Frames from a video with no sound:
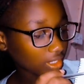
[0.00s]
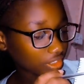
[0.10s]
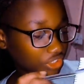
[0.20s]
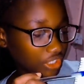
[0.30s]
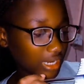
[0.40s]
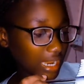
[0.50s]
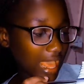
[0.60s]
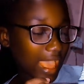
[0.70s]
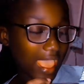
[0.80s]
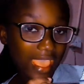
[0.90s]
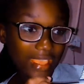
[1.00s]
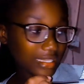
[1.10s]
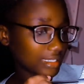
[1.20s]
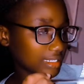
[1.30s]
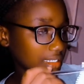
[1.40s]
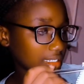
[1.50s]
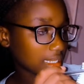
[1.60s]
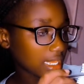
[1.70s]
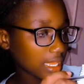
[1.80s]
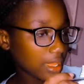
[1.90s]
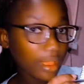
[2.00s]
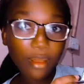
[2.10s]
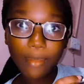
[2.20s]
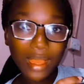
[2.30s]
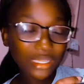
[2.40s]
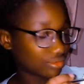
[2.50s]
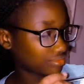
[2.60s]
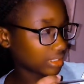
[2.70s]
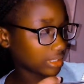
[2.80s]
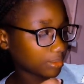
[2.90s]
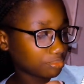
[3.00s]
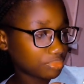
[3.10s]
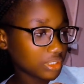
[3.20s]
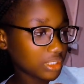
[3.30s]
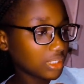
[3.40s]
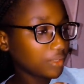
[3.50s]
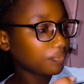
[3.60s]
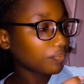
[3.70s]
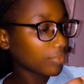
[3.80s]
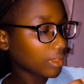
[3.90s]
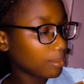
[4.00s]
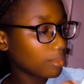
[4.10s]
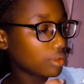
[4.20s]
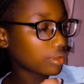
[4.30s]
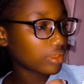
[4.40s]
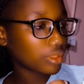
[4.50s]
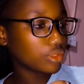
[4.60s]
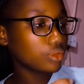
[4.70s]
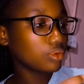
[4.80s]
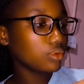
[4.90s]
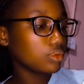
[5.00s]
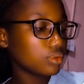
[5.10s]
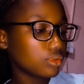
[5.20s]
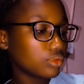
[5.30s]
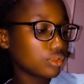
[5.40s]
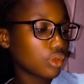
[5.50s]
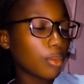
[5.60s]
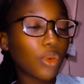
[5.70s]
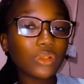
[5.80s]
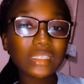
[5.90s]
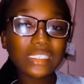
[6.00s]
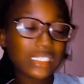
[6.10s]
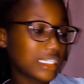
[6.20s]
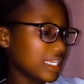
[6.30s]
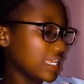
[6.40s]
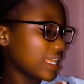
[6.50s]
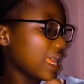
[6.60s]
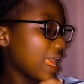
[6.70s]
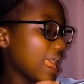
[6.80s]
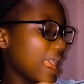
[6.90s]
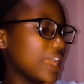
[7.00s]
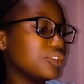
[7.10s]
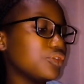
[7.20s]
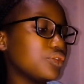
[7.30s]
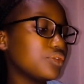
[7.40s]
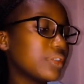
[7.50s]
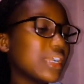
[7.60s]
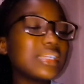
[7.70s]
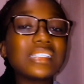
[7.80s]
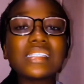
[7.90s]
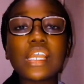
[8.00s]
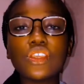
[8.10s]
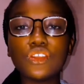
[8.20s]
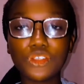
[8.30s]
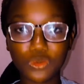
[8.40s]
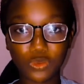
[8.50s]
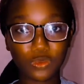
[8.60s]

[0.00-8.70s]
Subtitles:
Sheila S, Patrick B, mother U, Thomas T, and Urans U.